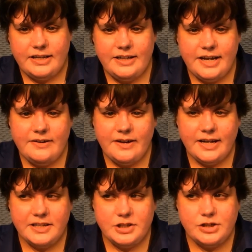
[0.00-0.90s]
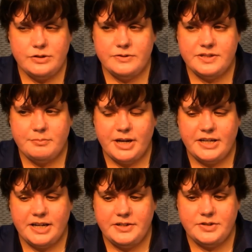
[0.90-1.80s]
Now I can choose my
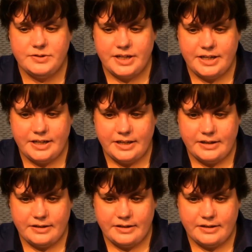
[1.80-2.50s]
country.